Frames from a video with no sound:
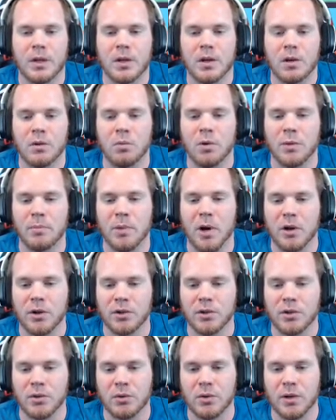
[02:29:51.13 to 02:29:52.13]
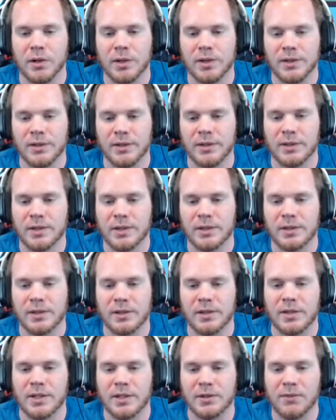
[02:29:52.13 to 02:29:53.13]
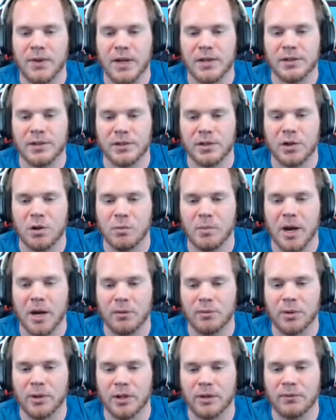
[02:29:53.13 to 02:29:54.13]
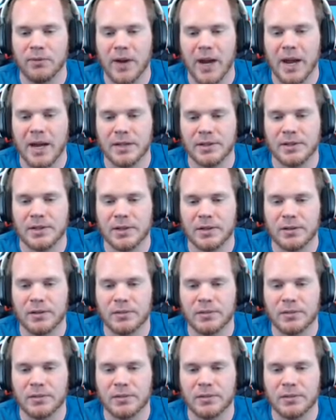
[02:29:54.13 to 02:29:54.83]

With Butter Sword, these phases go by really fast.